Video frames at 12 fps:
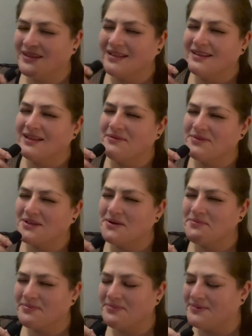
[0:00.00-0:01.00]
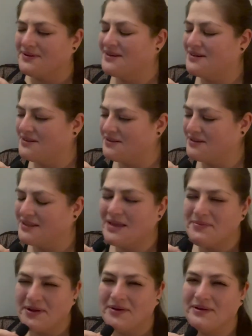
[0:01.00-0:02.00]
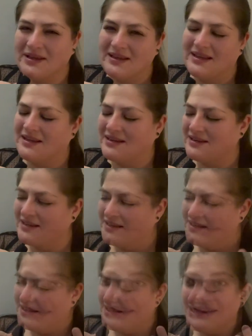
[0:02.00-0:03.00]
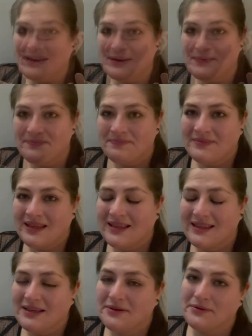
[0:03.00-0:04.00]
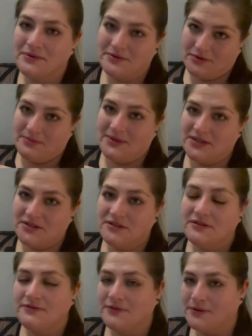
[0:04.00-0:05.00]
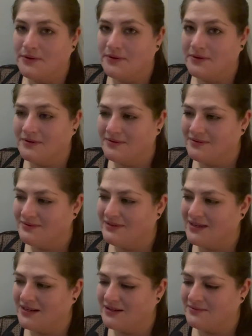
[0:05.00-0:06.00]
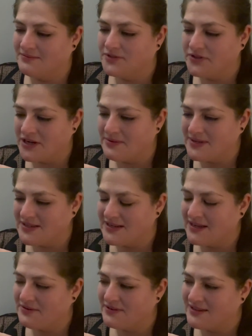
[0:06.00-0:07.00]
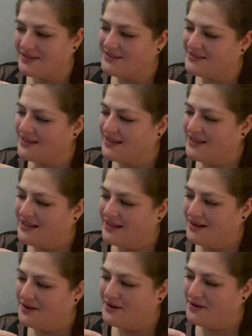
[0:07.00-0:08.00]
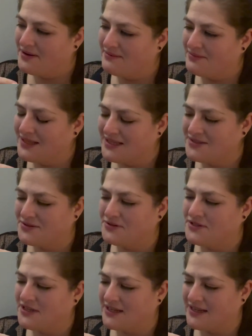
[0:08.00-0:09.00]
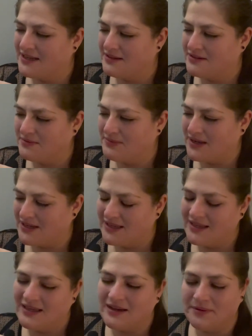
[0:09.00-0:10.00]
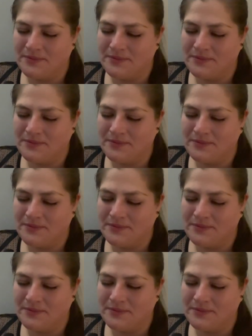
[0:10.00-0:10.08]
thumbs up, keep going, and thank you so much for joining me today with this. Please do check out Tabahi.